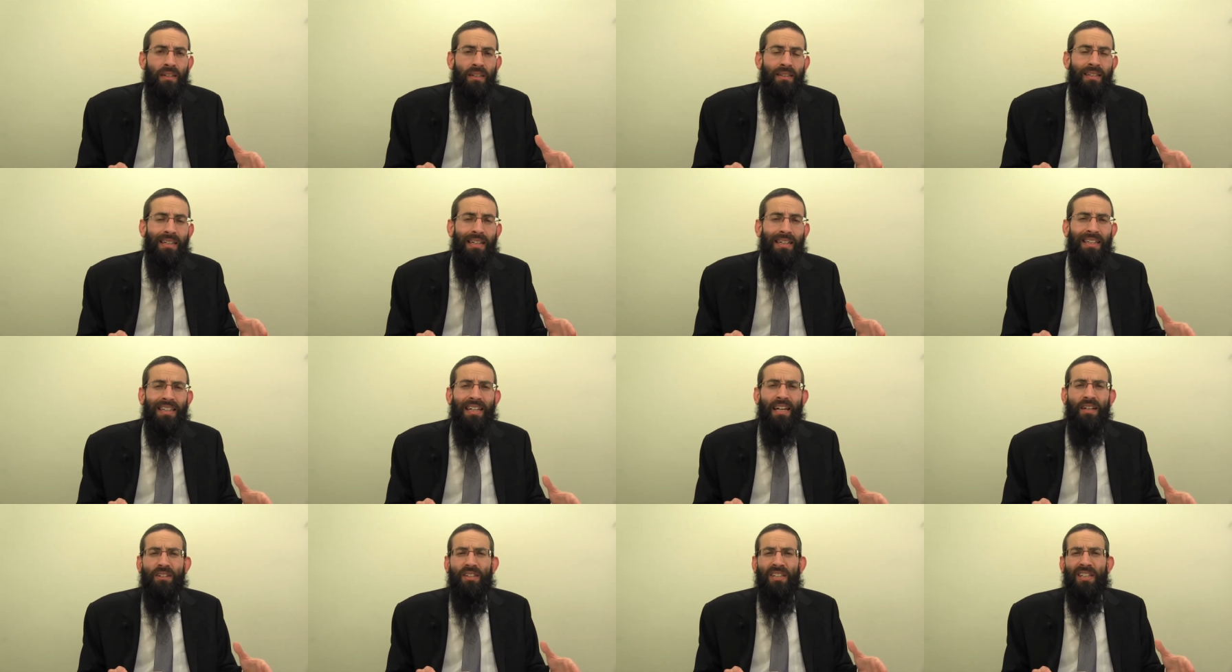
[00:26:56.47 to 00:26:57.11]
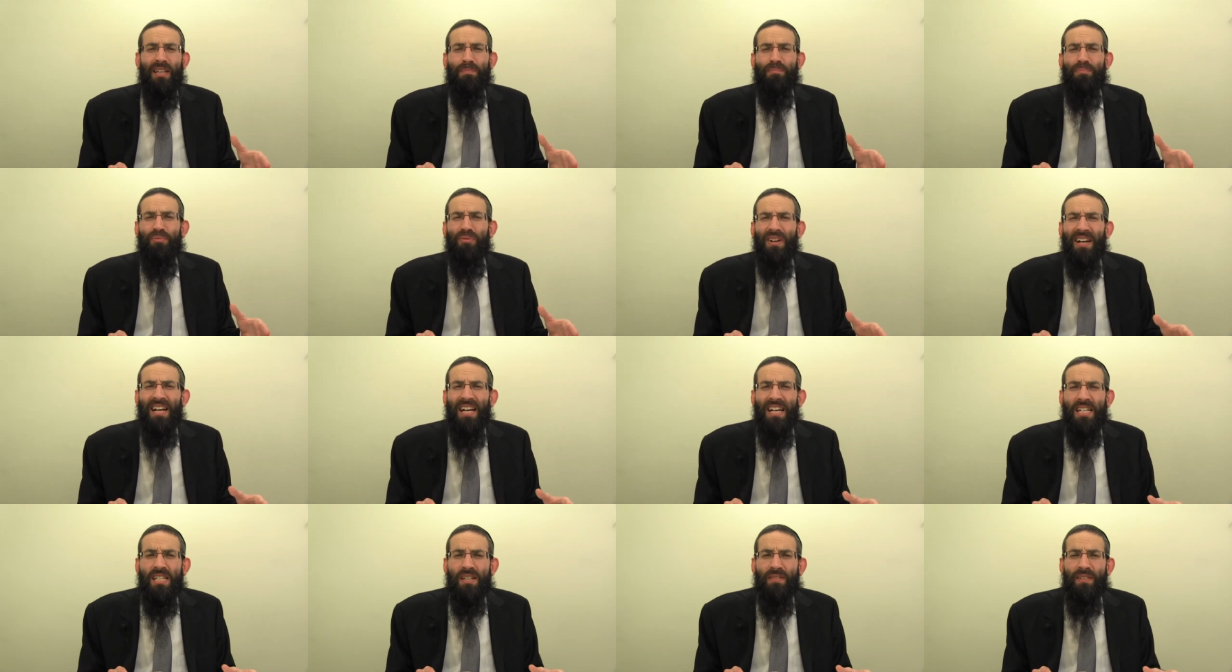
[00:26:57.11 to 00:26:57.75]
declare to the
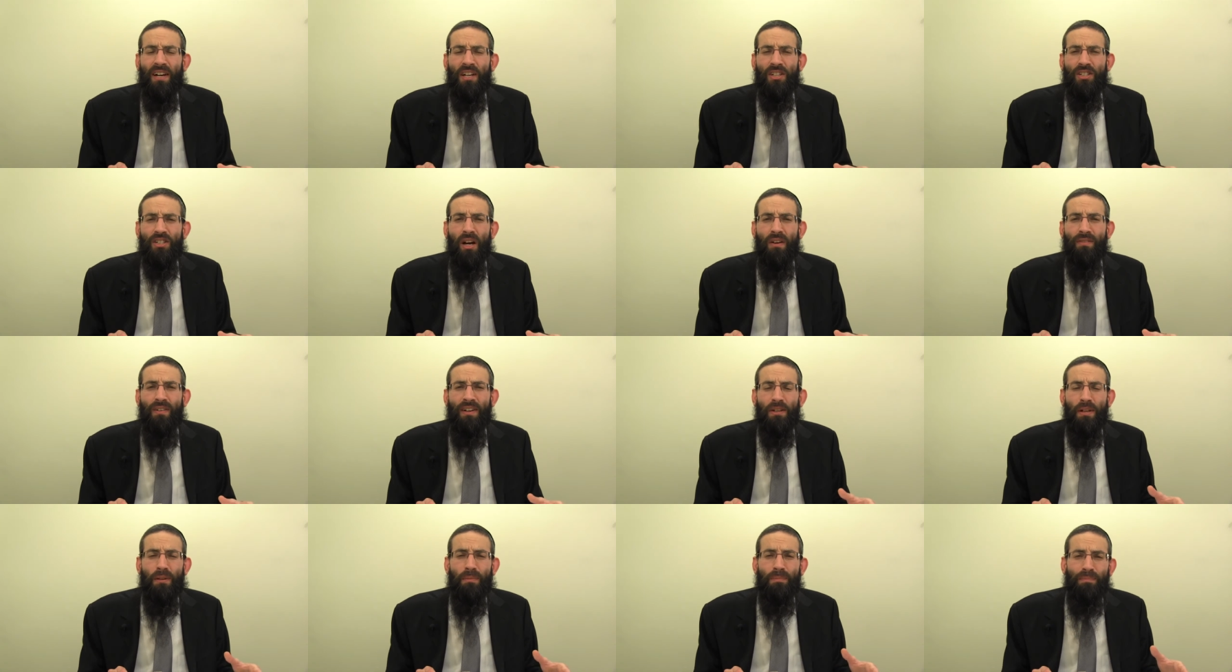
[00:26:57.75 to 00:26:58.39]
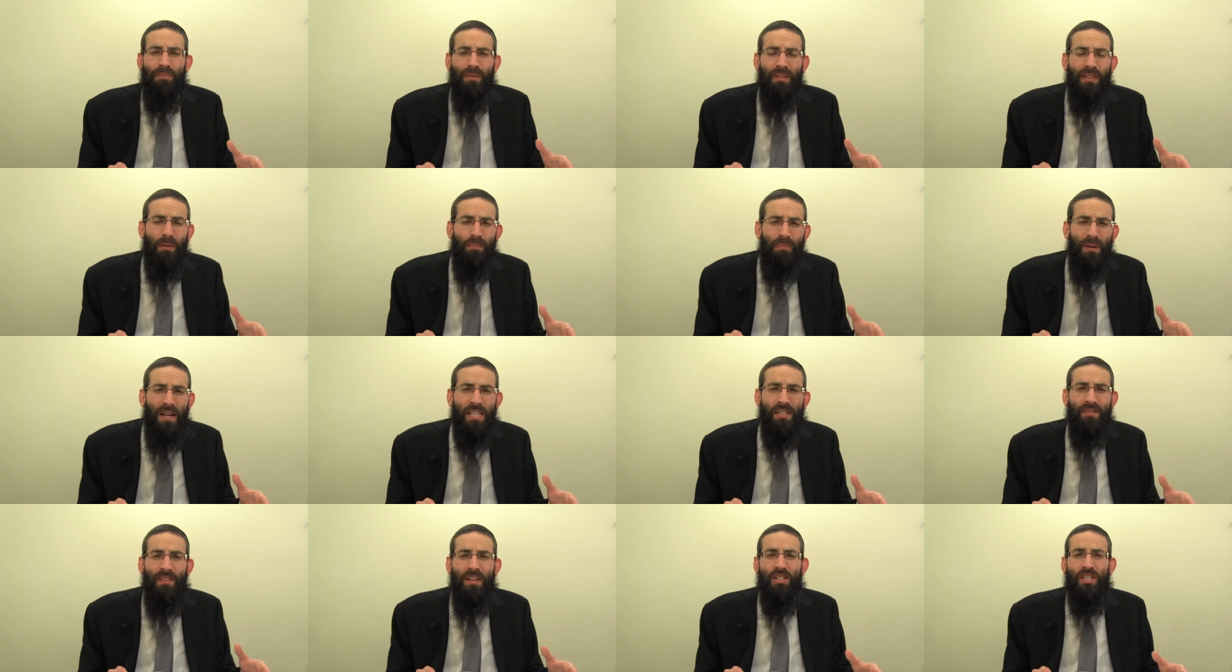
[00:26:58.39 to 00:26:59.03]
praise of, Hashem, of our, the
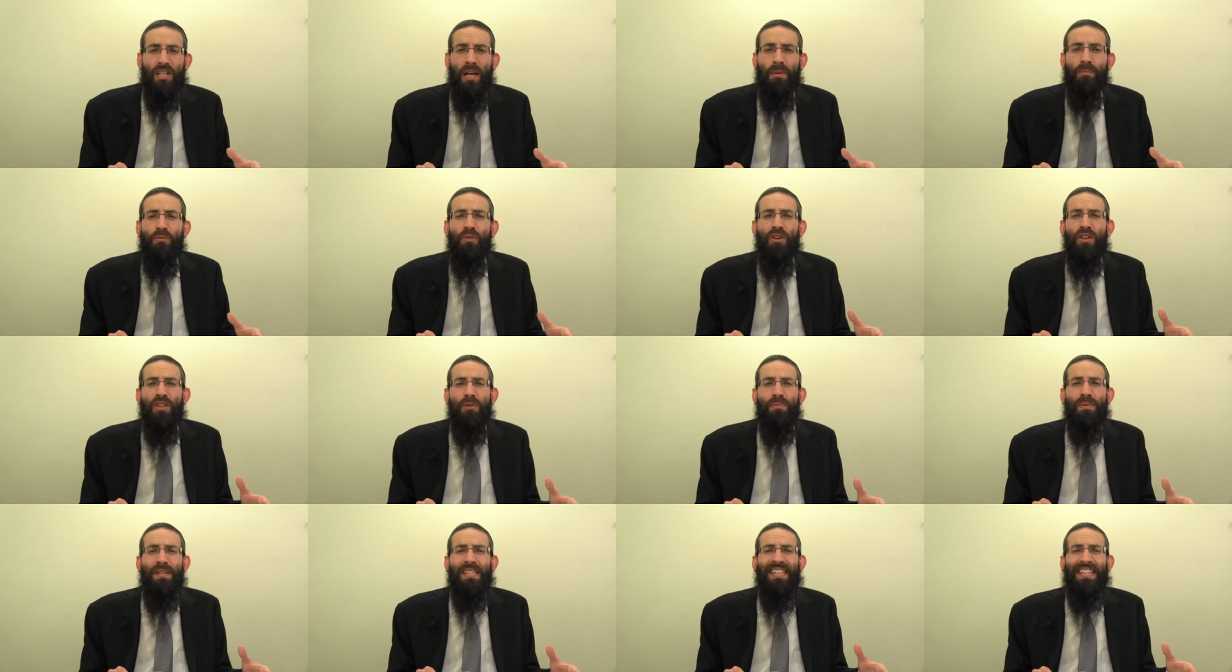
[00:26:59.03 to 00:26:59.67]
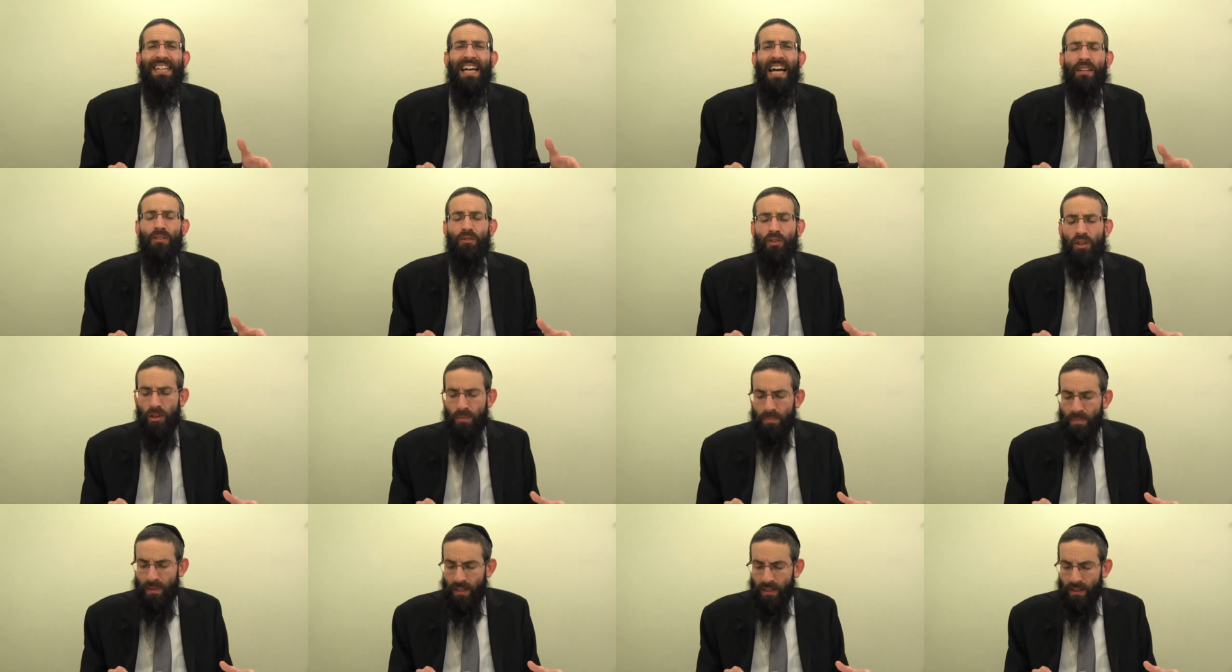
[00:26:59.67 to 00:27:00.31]
praise of Hashem with me, together
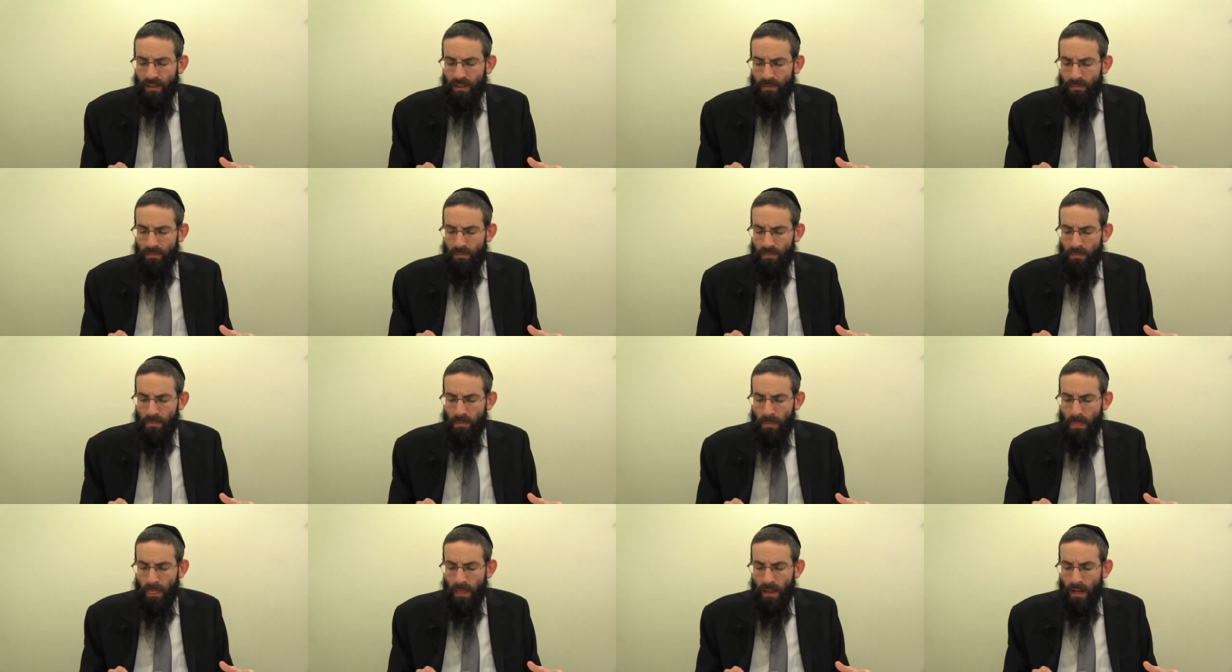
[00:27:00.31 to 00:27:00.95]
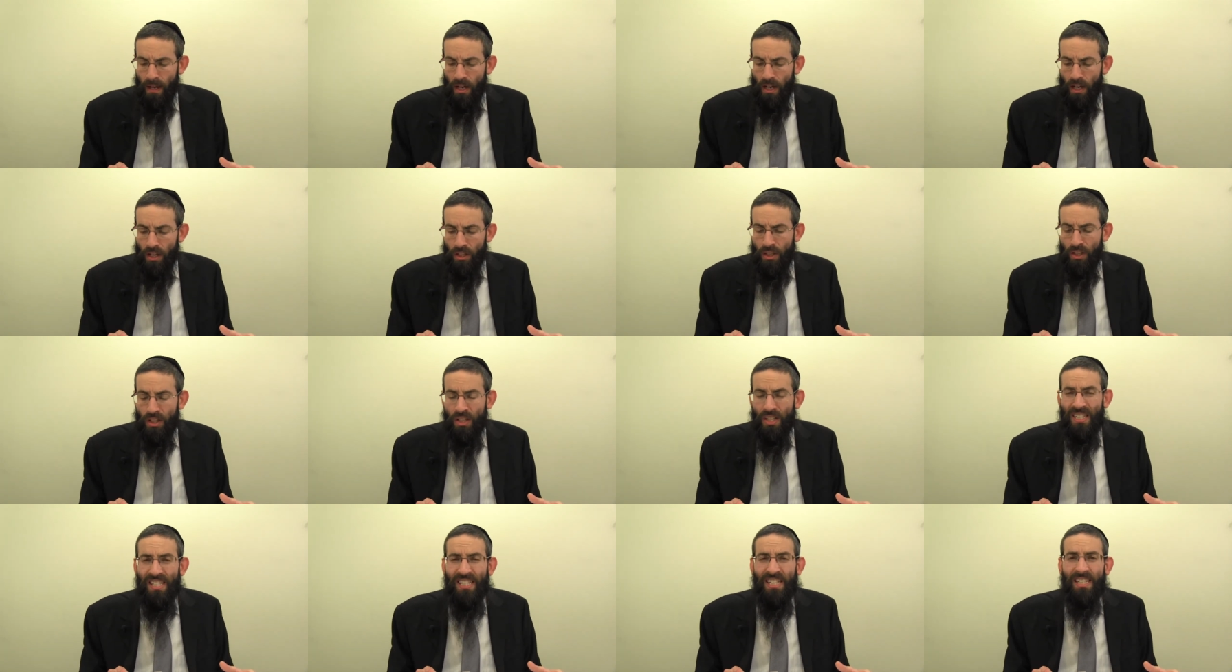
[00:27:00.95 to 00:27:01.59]
with me.
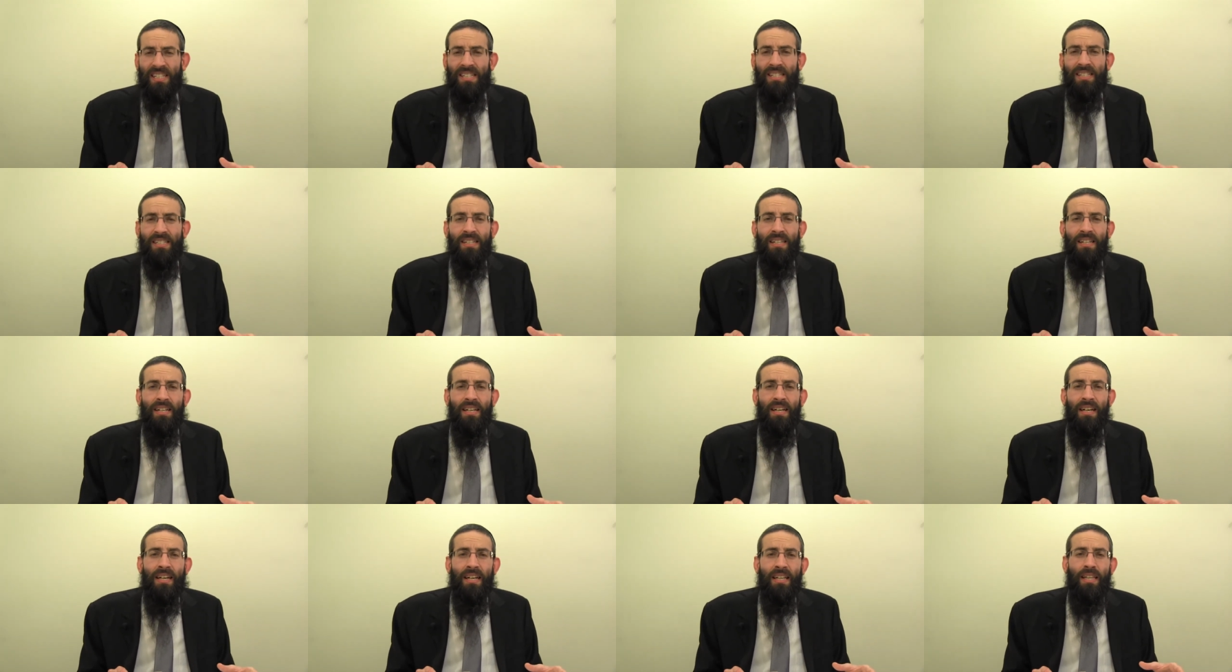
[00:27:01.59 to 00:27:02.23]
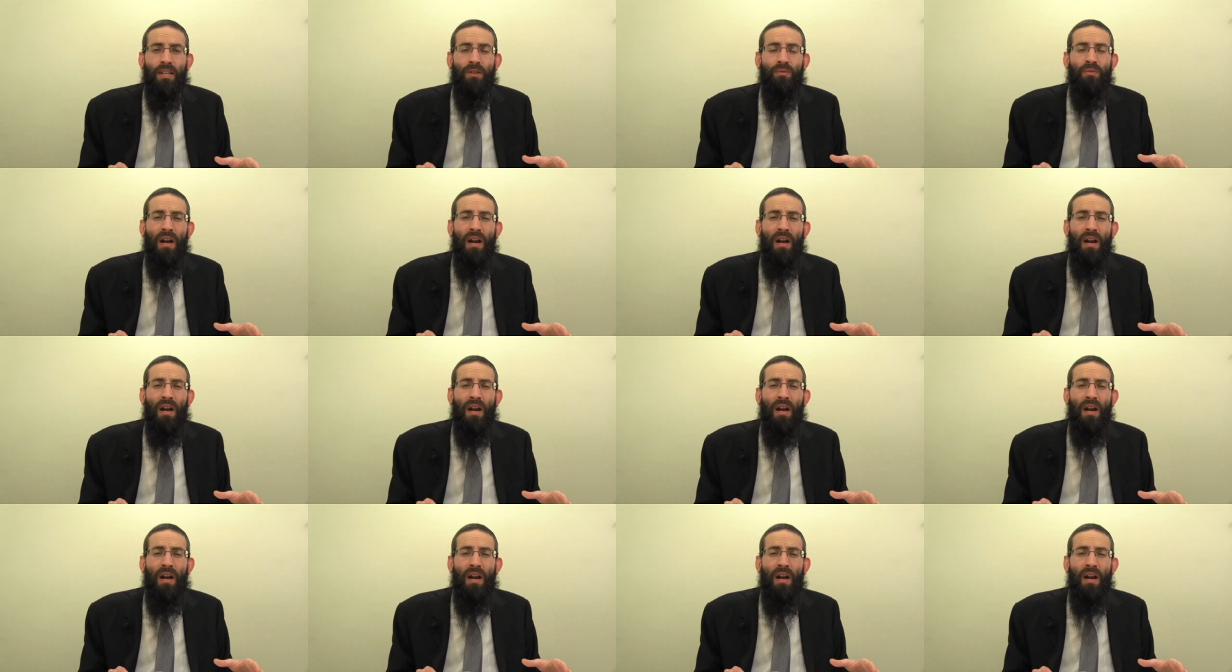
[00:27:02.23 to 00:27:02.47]
So this is the